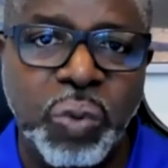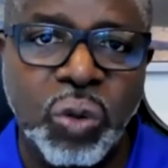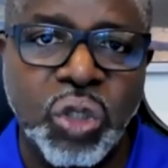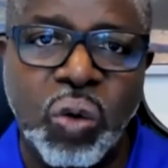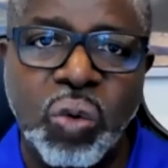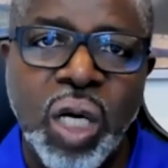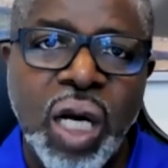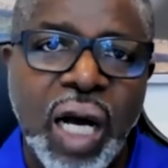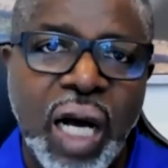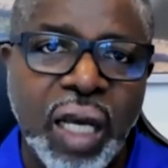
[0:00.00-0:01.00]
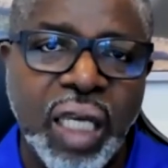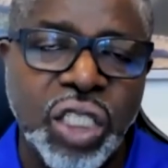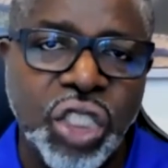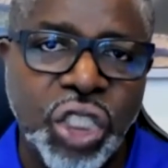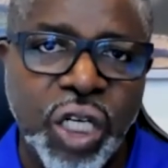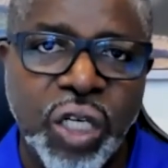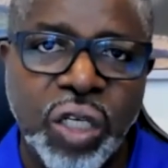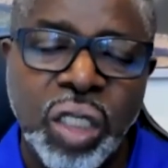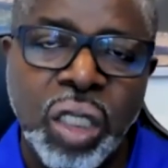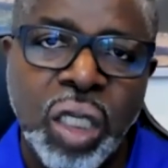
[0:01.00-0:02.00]
So I can share
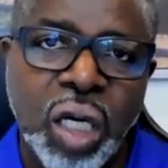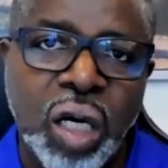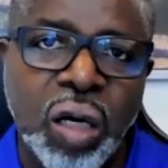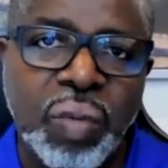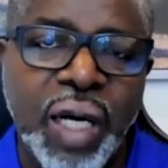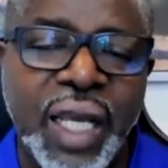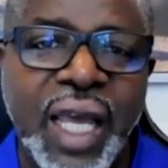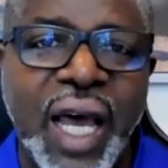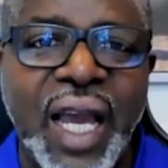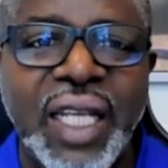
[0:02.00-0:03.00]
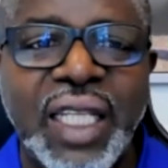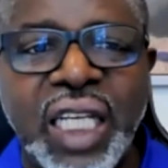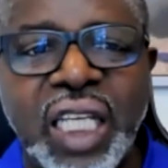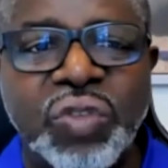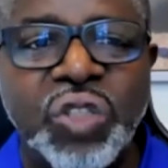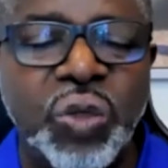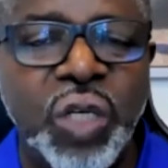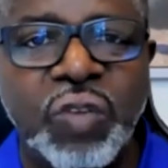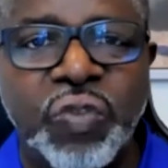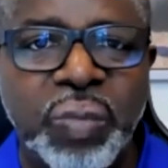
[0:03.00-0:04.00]
a guide that gives you
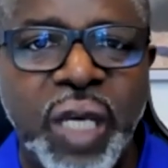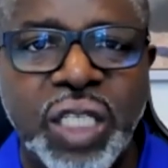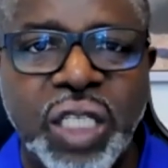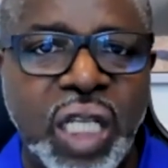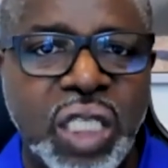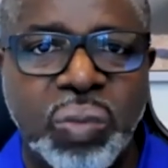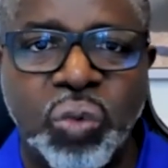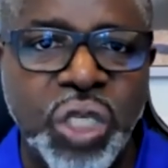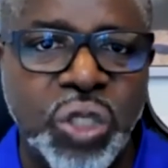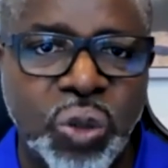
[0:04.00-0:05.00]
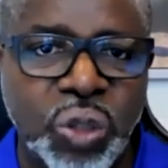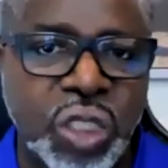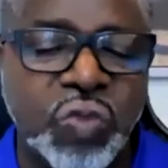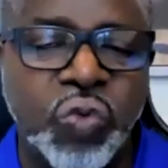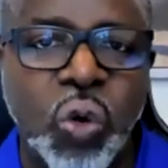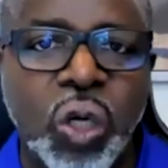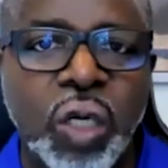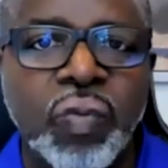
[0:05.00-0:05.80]
information and some resources for